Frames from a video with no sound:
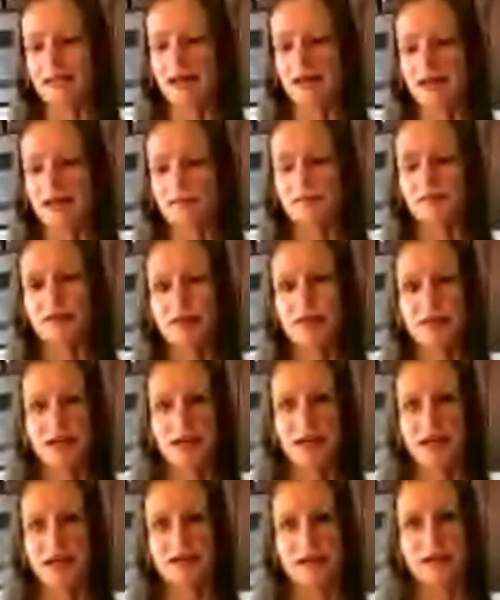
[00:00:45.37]
I completed
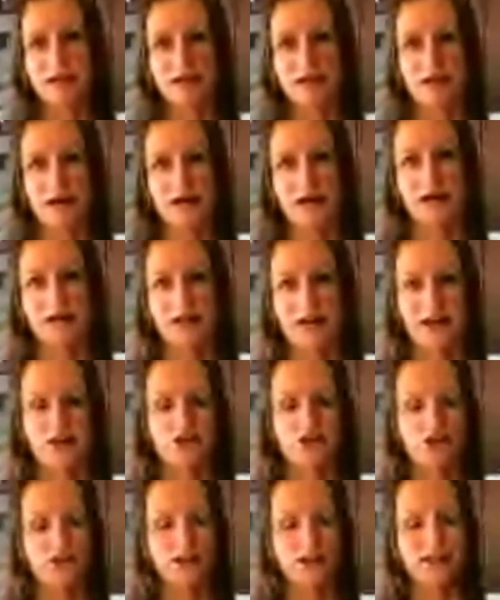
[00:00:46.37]
a
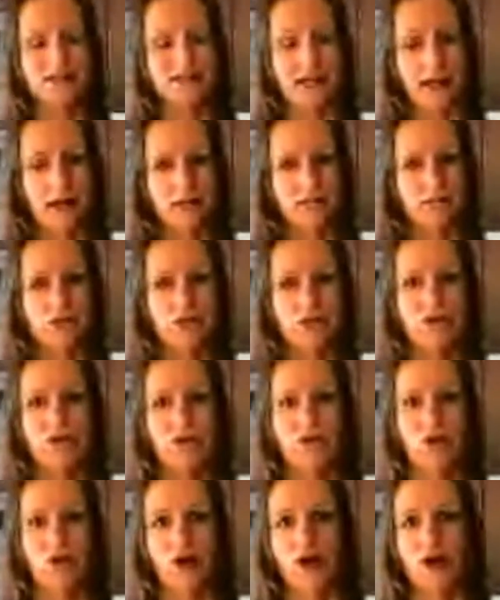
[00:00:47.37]
national exam
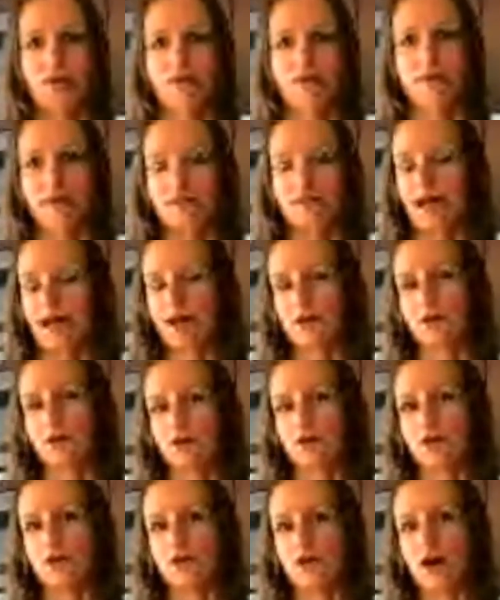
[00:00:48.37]
to earn the
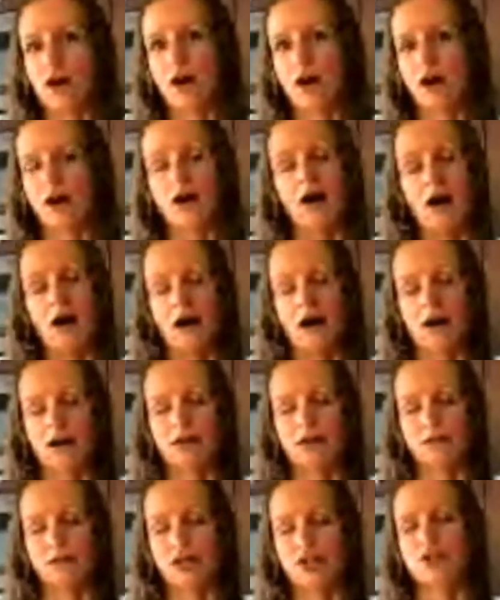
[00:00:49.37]
title
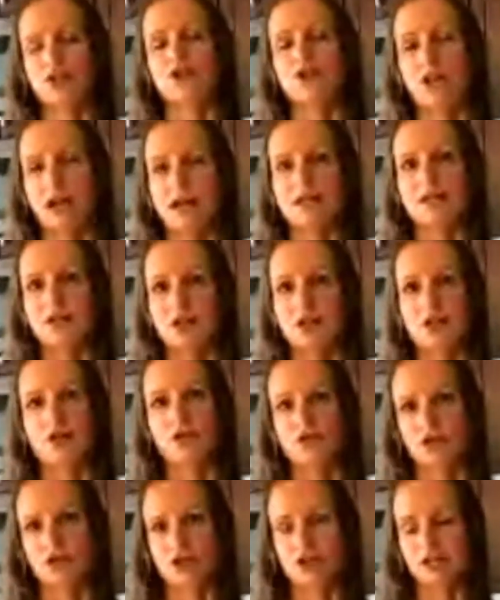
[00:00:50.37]
registered dietitian
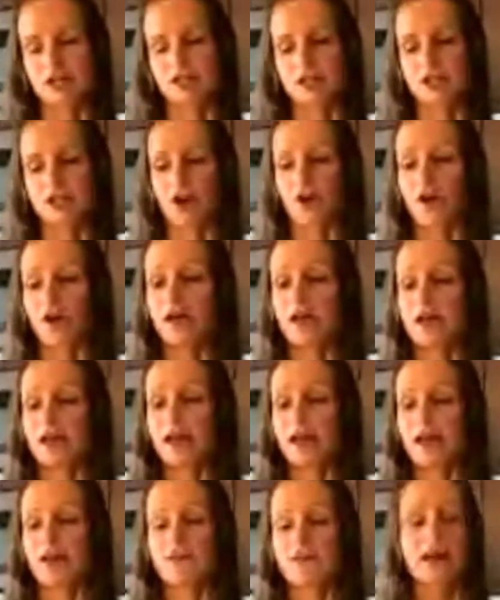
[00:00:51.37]
nutritionist. So
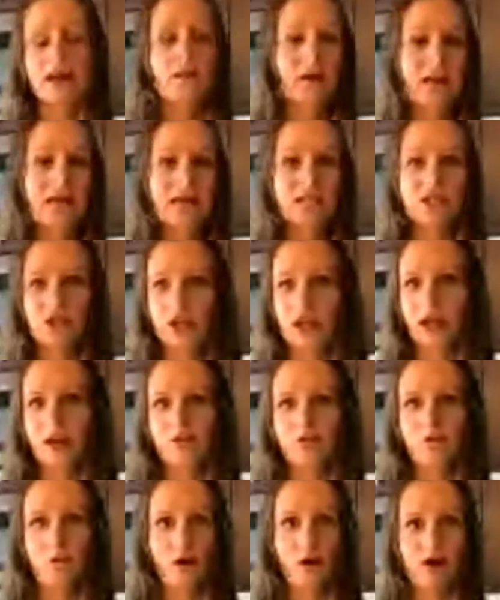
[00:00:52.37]
if anybody is
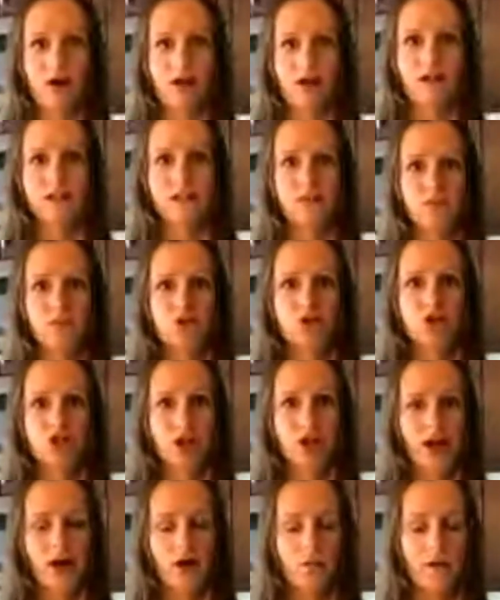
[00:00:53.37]
looking for some
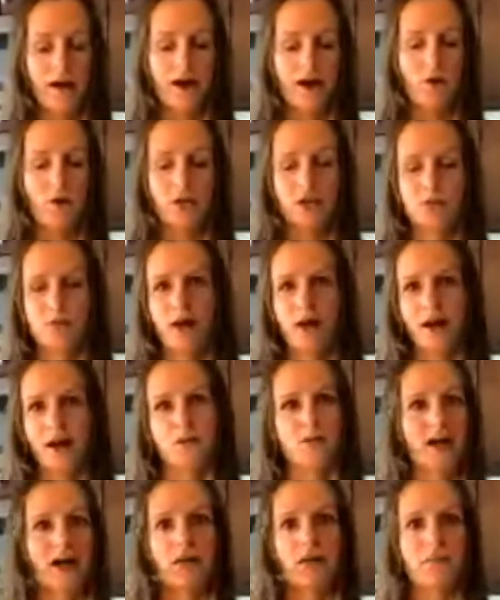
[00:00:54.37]
nutrition help, I always
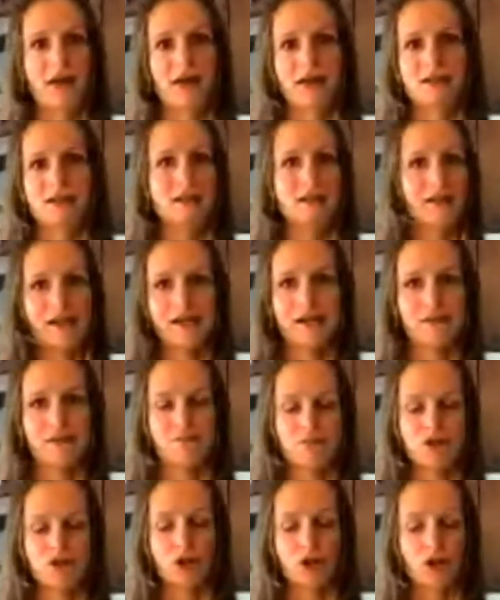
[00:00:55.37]
recommend
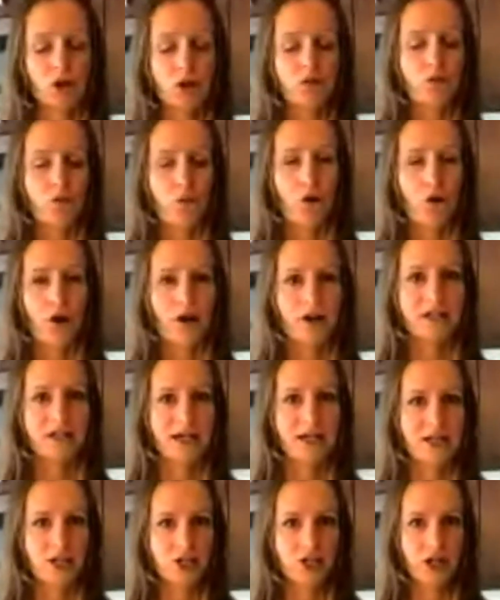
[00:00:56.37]
to look for a
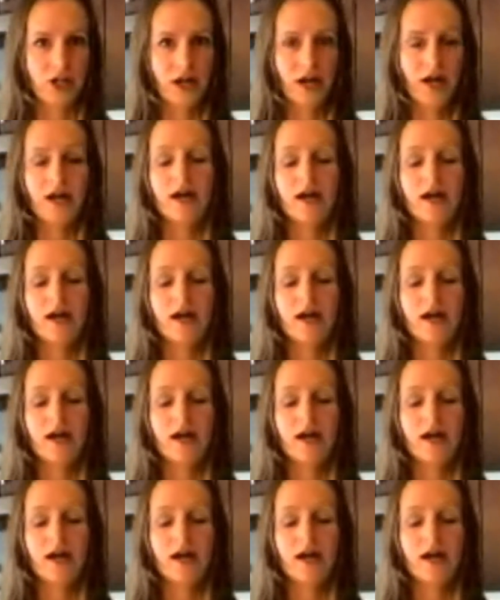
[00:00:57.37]
dietitian.